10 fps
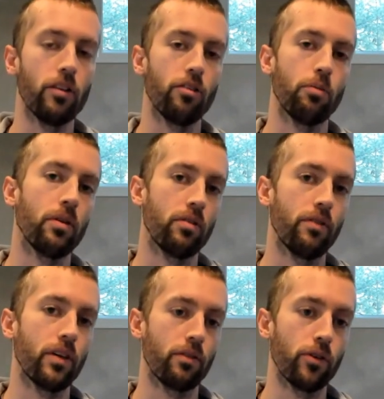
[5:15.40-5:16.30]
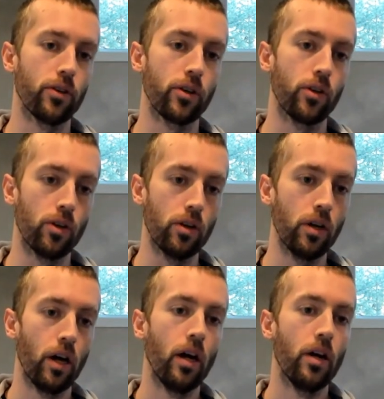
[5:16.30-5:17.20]
the specific vertical
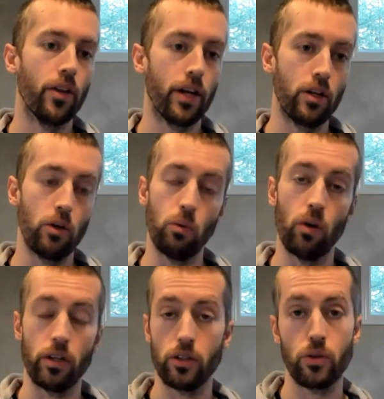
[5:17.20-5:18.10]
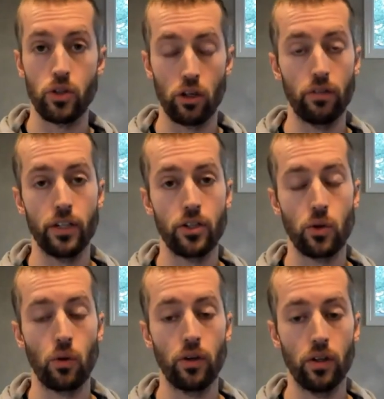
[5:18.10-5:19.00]
that you want to
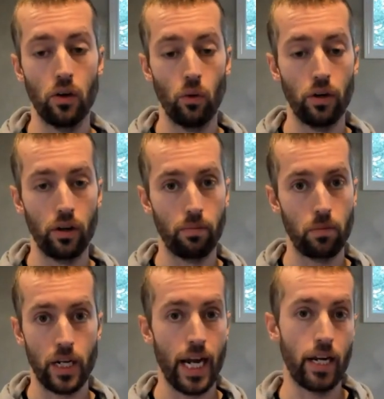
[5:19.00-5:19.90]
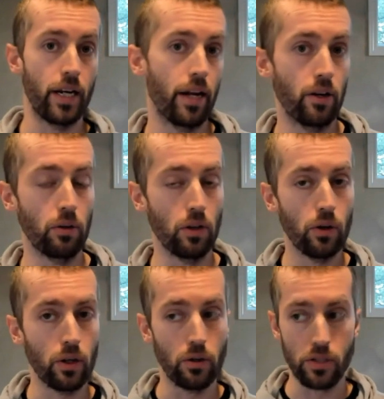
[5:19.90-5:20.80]
service or gain net new
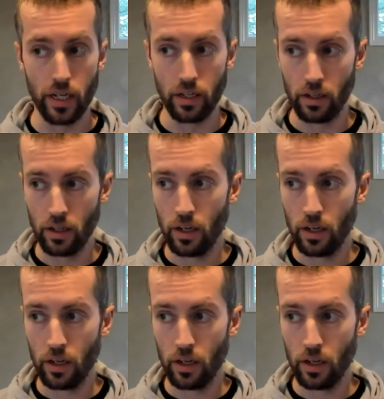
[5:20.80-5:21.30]
logos in.